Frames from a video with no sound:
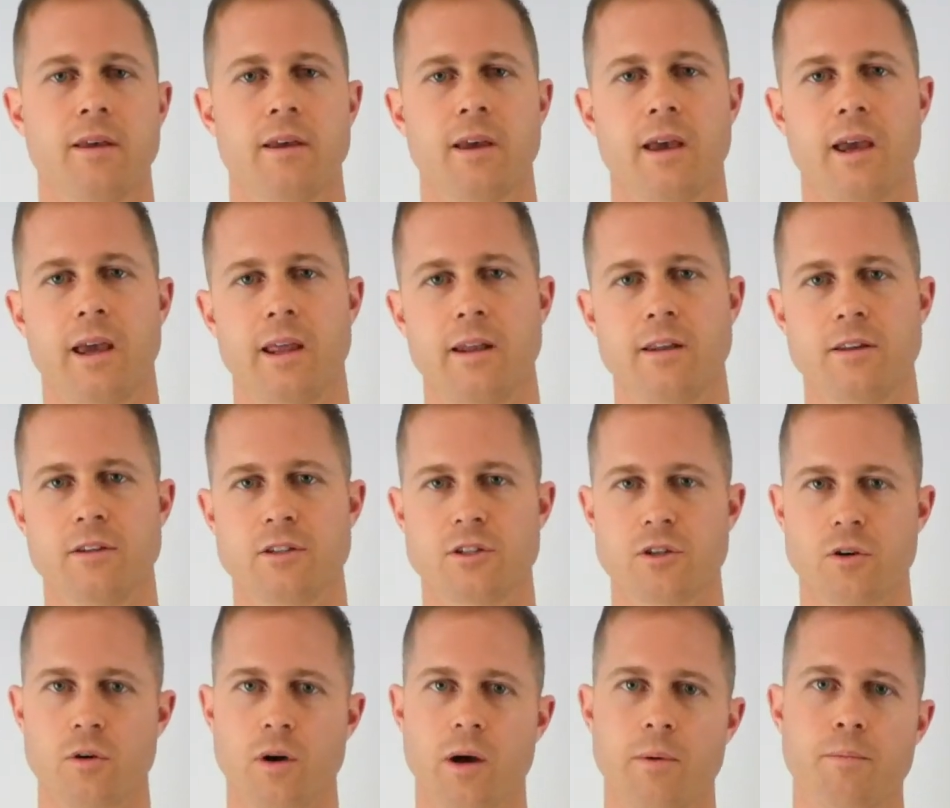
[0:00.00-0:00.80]
And
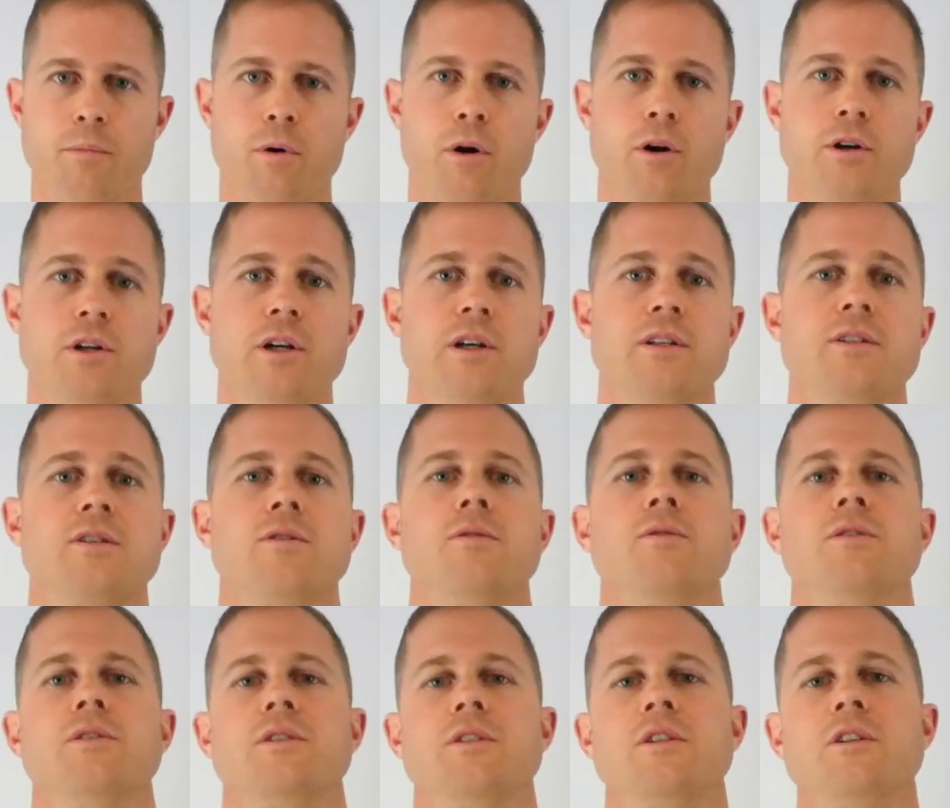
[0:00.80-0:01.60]
so our projects
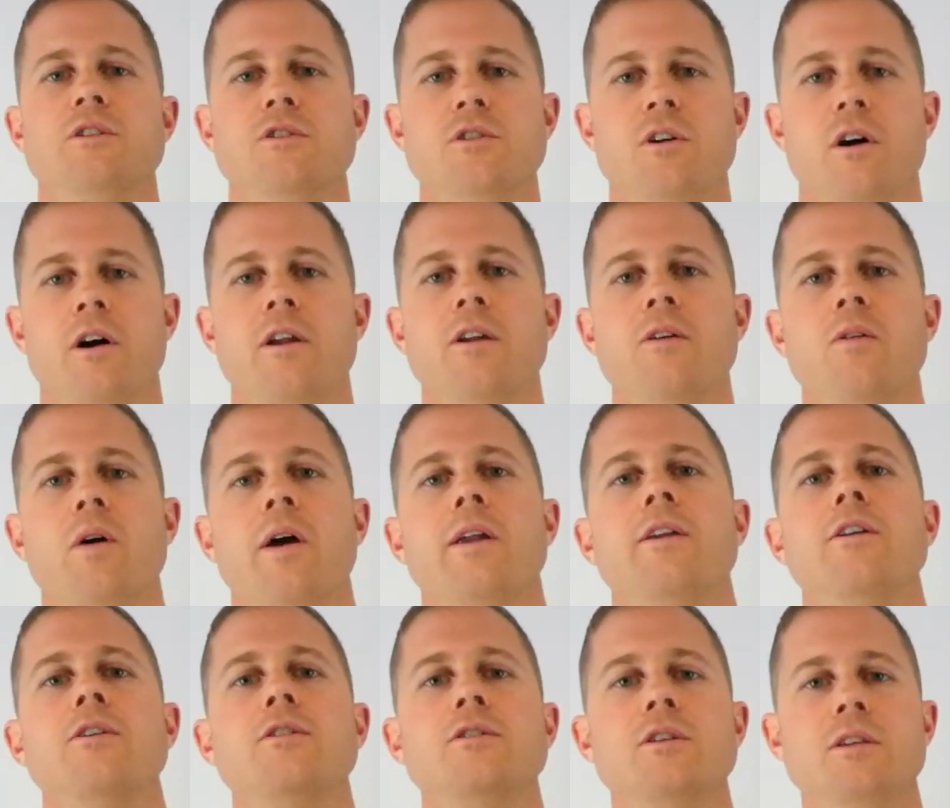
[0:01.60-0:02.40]
are designed
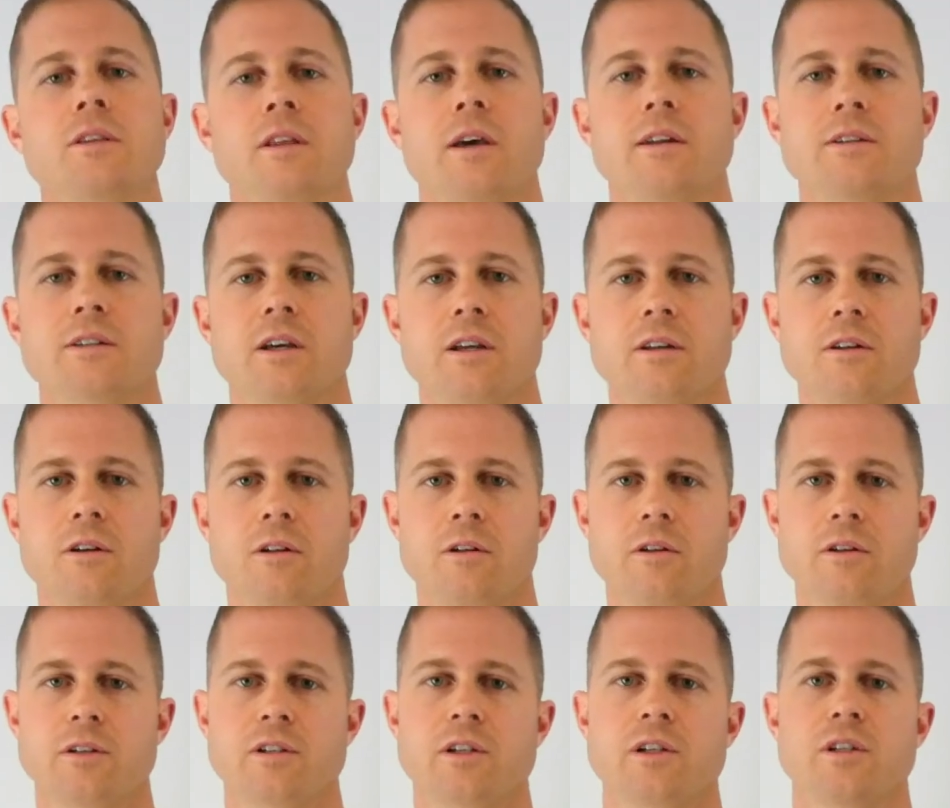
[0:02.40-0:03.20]
around using that
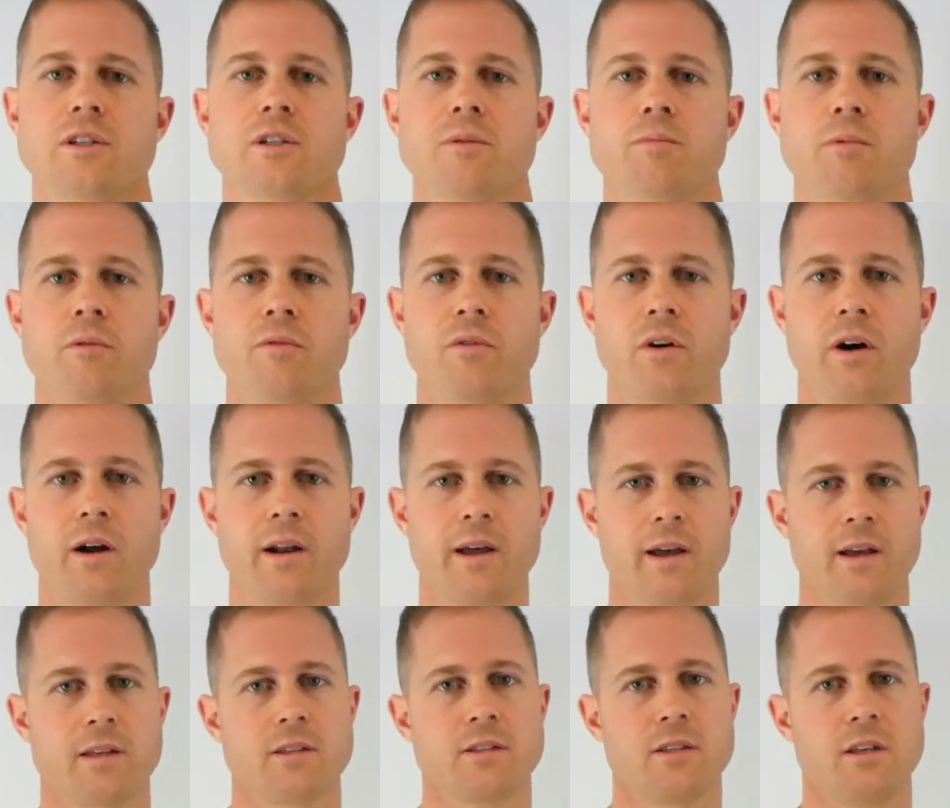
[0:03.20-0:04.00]
technology to
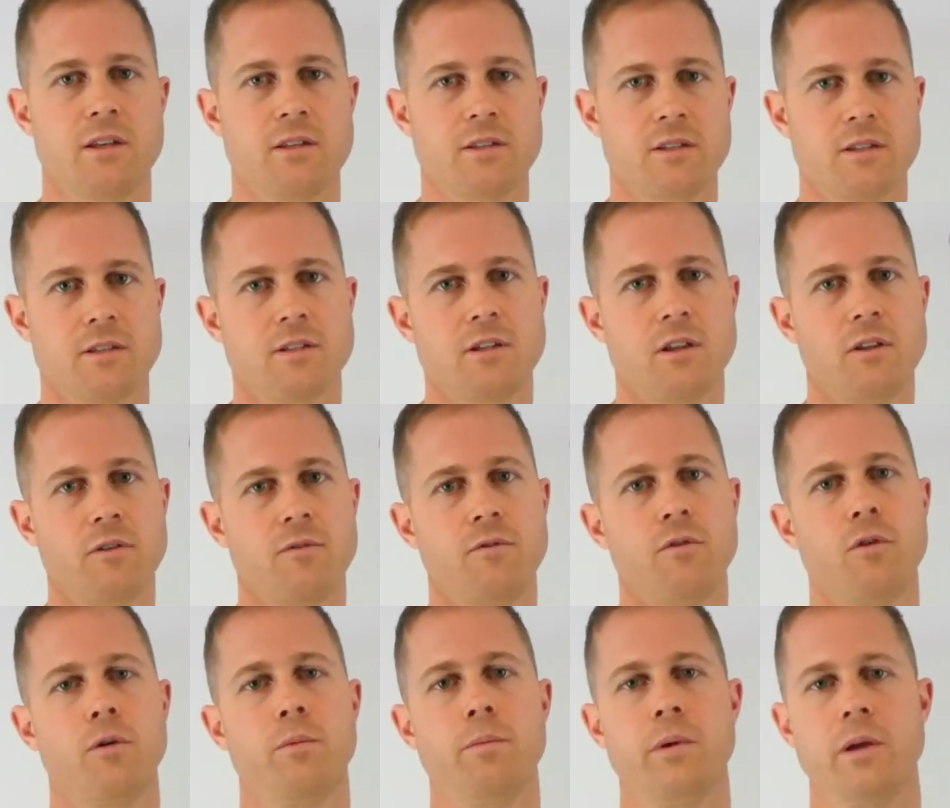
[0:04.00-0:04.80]
provide access to the
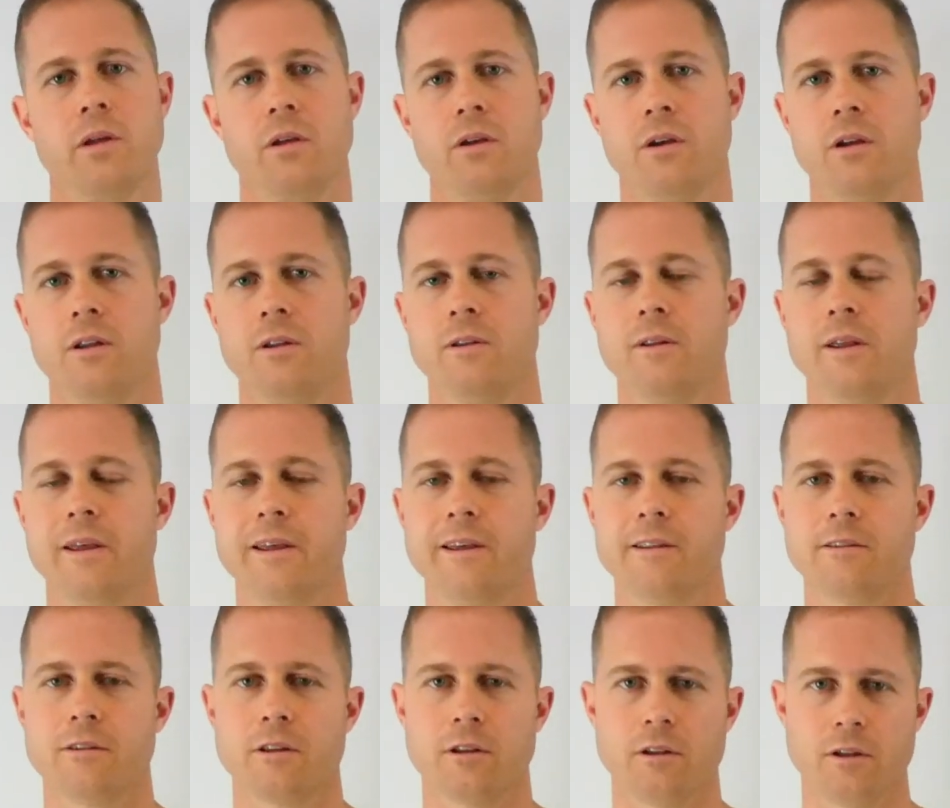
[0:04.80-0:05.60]
4 billion
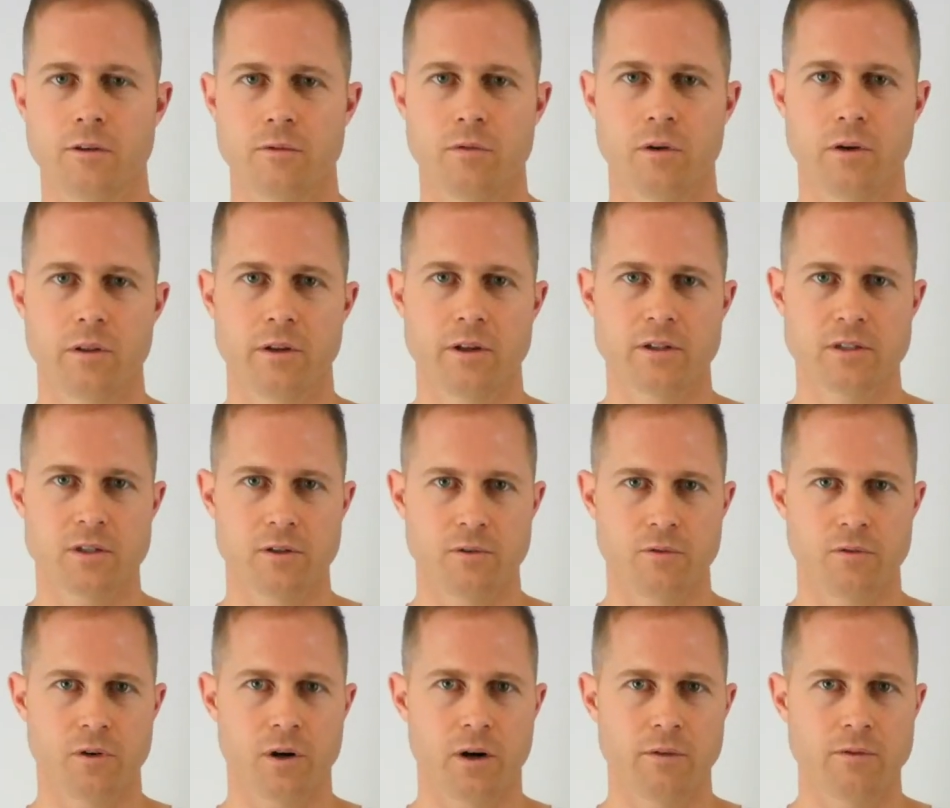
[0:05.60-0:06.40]
that live on less
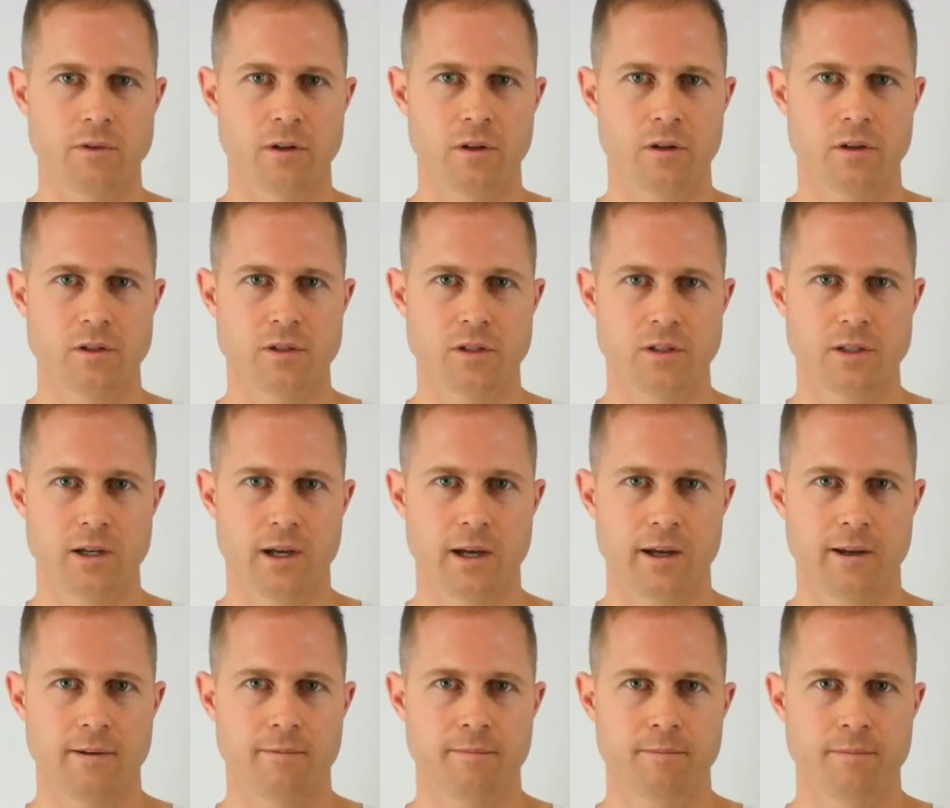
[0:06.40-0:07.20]
than $5 a
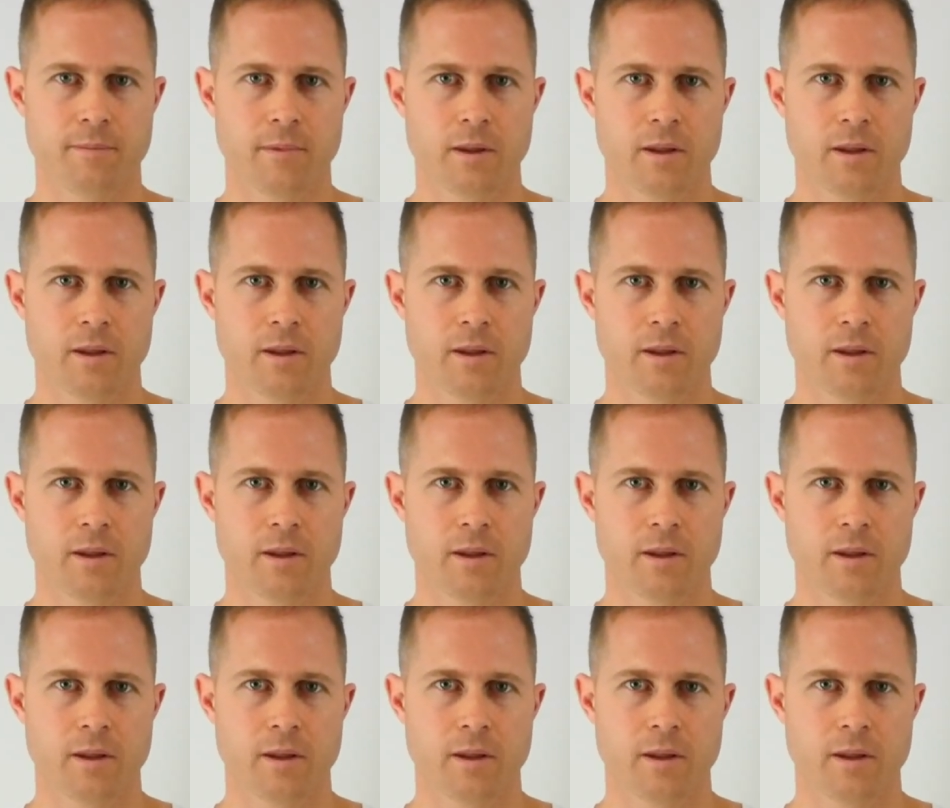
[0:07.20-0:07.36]
day.